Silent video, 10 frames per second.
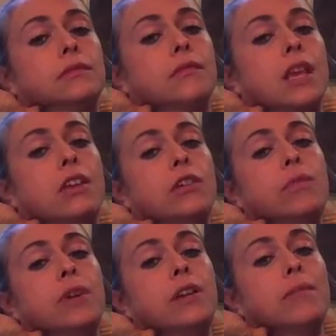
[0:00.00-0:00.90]
And you'd
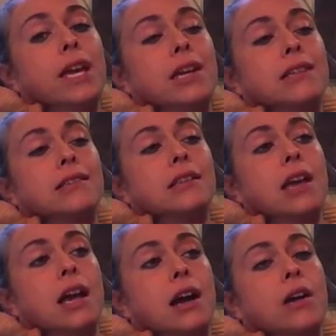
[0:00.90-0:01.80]
be amazed
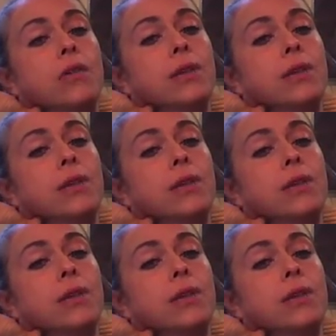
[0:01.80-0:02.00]
how